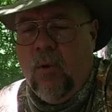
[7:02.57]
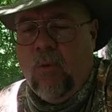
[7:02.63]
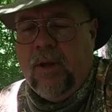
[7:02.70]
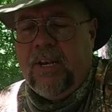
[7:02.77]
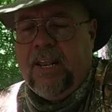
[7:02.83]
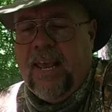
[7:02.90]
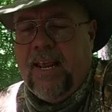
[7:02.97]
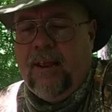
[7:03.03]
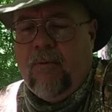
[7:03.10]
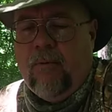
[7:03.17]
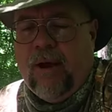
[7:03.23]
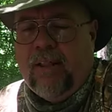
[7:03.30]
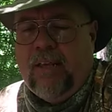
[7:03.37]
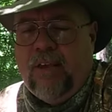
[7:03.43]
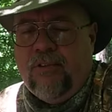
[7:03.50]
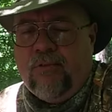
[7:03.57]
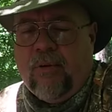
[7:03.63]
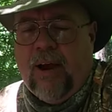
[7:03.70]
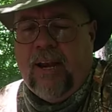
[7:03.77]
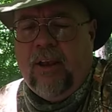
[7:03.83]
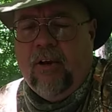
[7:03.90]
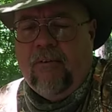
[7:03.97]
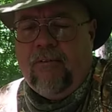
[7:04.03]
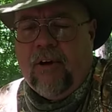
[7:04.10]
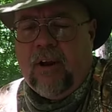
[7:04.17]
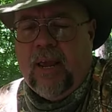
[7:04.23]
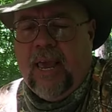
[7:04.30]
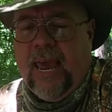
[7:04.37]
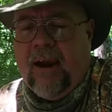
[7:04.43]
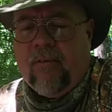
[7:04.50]
One day, while he is riding over
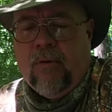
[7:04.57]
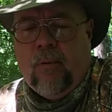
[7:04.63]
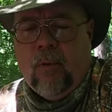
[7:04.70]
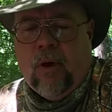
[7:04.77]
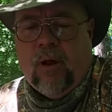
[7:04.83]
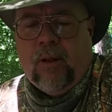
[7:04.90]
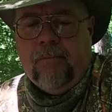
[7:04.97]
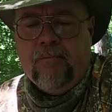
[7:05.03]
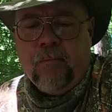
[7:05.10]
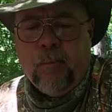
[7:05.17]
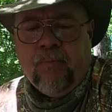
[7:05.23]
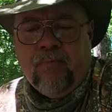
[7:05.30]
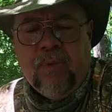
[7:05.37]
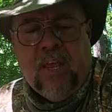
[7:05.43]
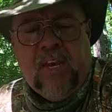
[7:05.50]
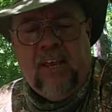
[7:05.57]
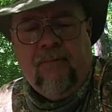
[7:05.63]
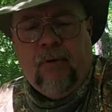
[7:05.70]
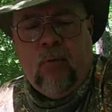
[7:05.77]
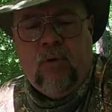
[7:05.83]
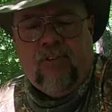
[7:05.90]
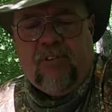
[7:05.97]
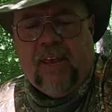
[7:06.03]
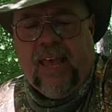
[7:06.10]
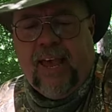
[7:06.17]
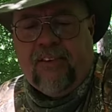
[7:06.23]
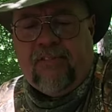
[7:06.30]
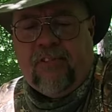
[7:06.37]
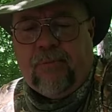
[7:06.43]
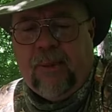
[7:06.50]
Carawal, an evil wizard
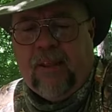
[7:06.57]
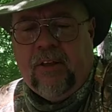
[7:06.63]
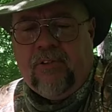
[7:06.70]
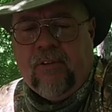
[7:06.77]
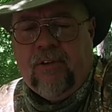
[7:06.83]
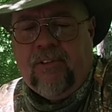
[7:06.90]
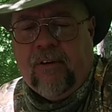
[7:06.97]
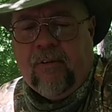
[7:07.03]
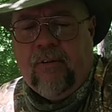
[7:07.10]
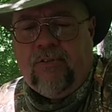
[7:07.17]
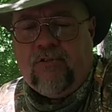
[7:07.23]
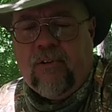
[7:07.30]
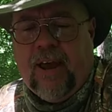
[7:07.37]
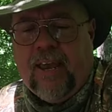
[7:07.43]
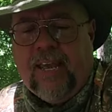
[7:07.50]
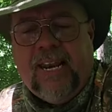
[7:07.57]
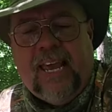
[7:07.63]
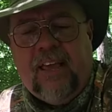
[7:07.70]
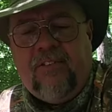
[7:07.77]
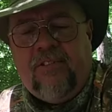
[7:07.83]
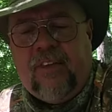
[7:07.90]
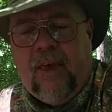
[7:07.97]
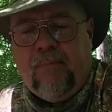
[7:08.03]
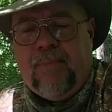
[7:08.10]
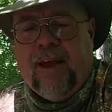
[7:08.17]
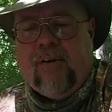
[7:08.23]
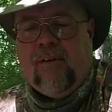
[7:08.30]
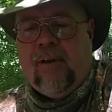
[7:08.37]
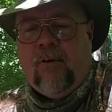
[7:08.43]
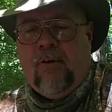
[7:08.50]
casts a spell that turns Erwin's dragon against him.
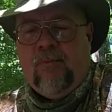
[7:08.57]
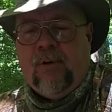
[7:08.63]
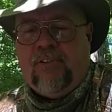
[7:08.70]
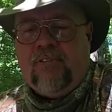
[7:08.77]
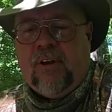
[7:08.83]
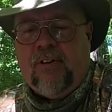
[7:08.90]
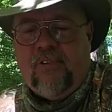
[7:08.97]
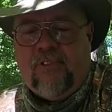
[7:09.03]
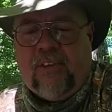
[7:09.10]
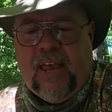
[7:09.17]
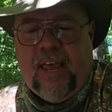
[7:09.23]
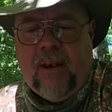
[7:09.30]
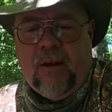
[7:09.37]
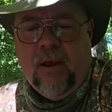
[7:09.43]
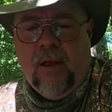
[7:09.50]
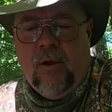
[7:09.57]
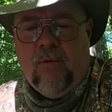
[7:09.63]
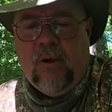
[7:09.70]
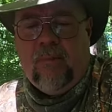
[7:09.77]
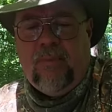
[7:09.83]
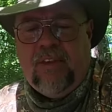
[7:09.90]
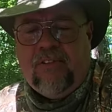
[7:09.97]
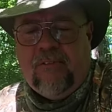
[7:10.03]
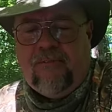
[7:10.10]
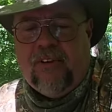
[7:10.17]
Now Erwin must understand what it means to